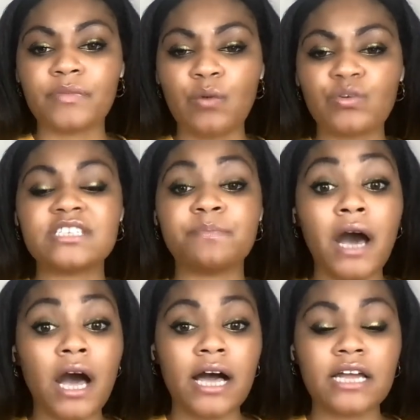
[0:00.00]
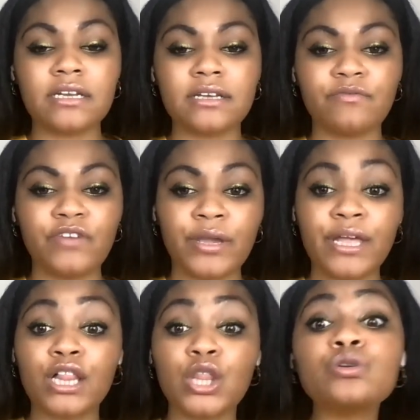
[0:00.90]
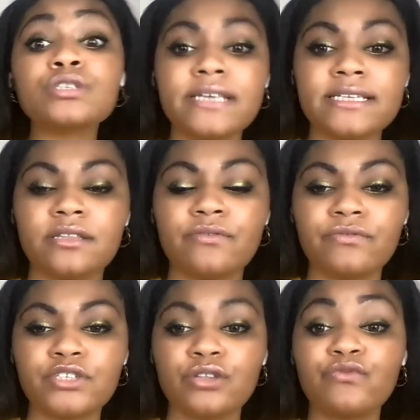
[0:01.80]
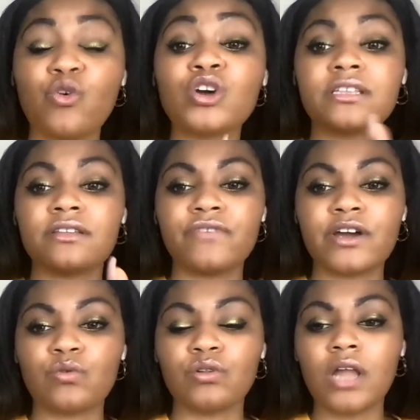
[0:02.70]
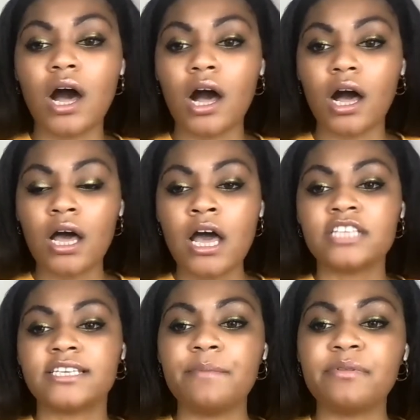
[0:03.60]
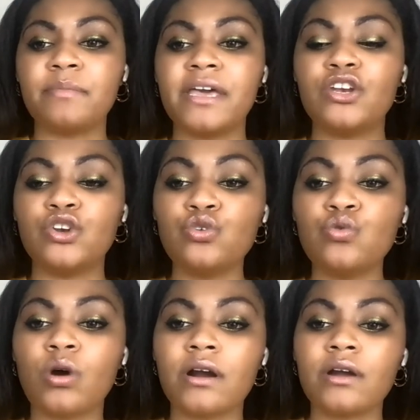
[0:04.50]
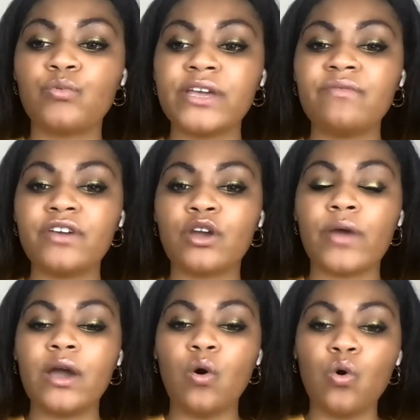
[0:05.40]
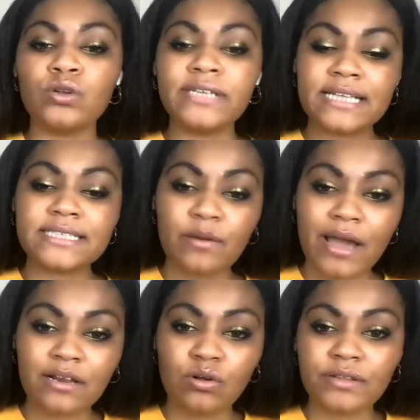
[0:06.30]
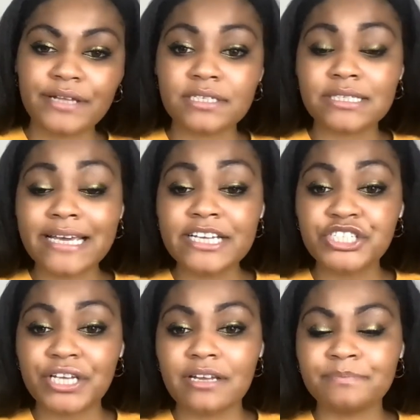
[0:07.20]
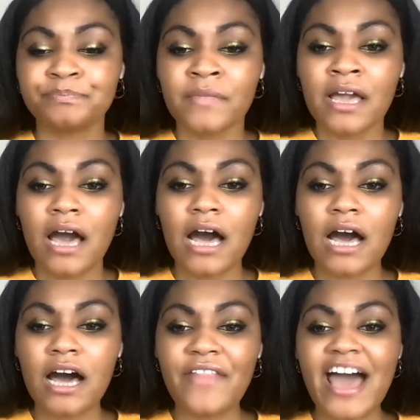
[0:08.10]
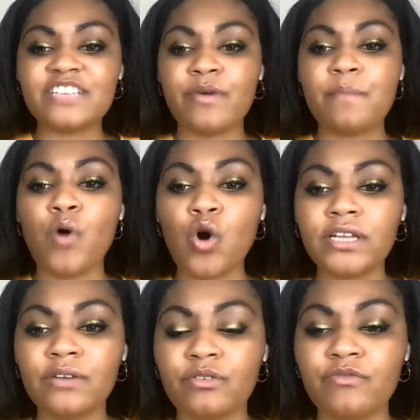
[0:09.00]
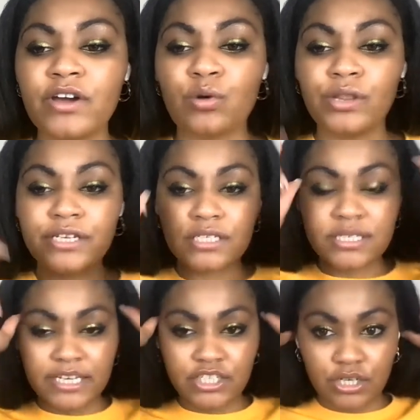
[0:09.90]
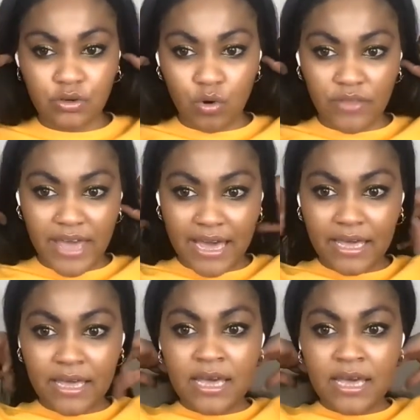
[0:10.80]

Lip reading: respond very closely to the force of the federal law to implement new or reinvigorate old anti-radical legislation that has been molded from federal legislation or that